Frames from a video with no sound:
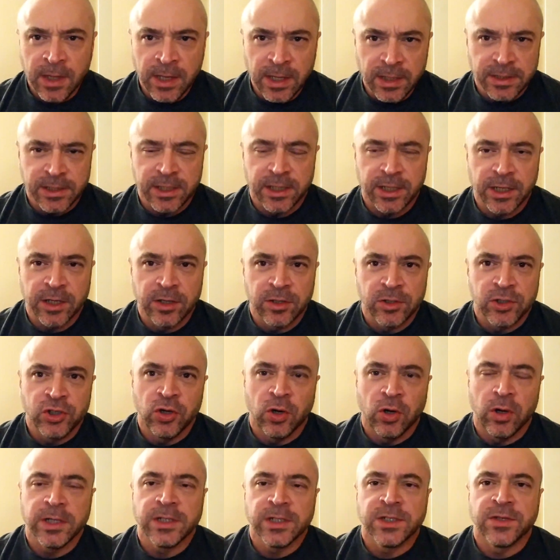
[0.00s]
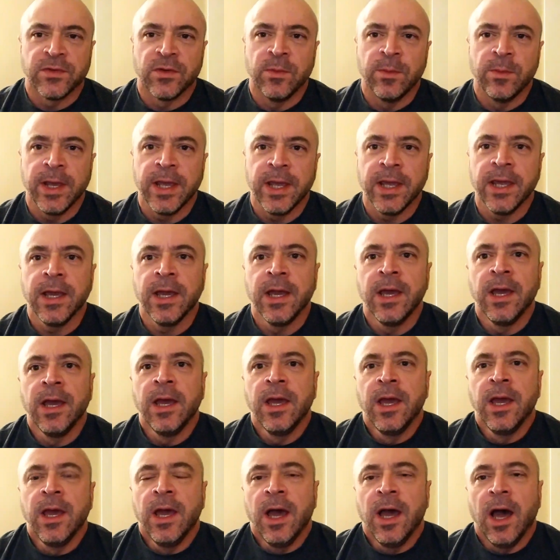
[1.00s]
Is it a good choice for me?
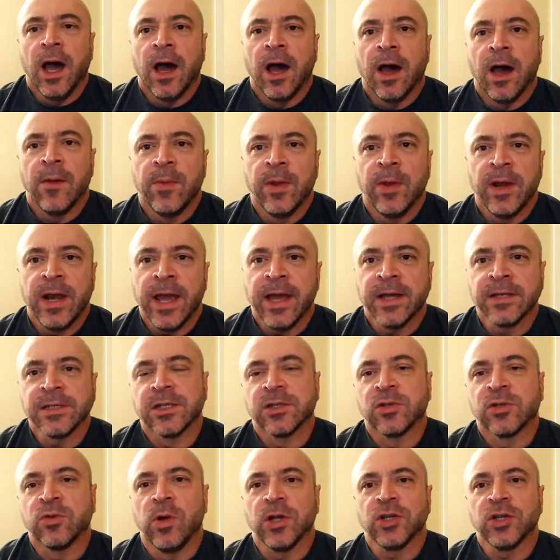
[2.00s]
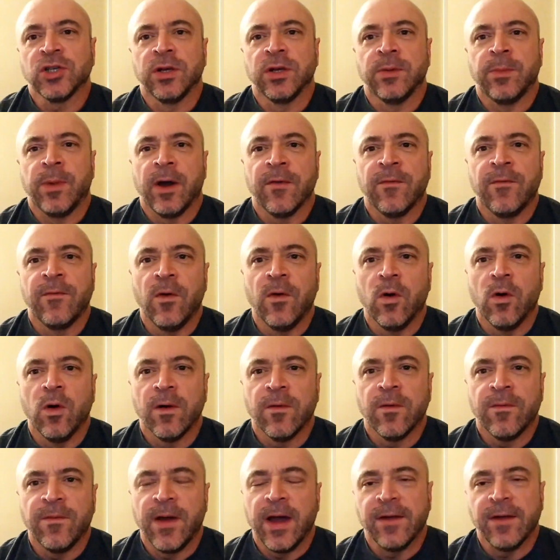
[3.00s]
Uh, I've been asked this question about
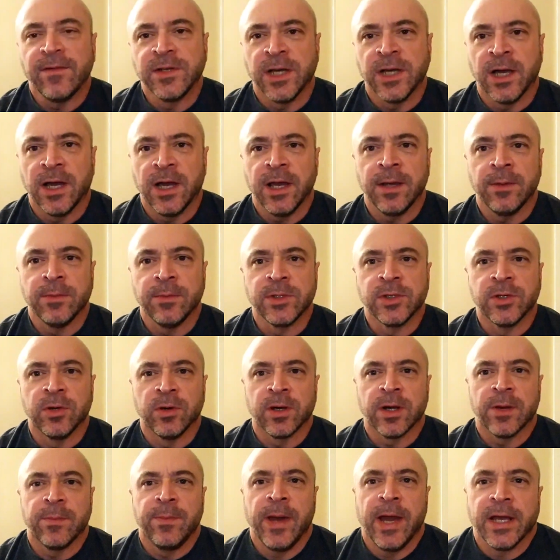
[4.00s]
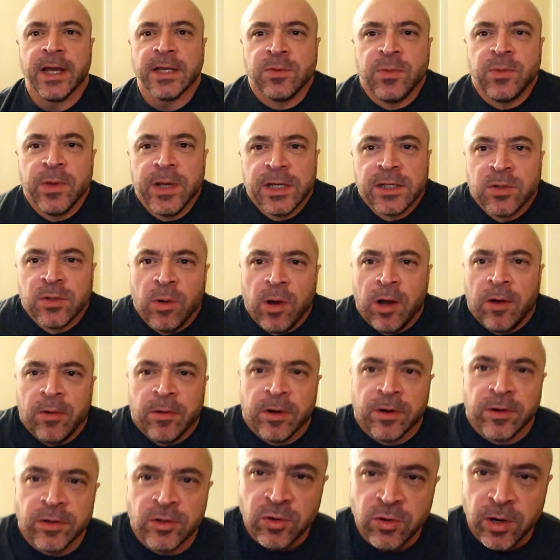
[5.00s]
four or five times during the past week, so I
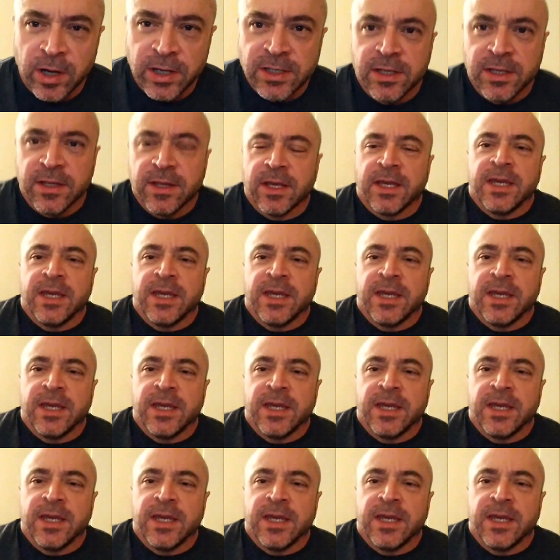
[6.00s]
want to address it.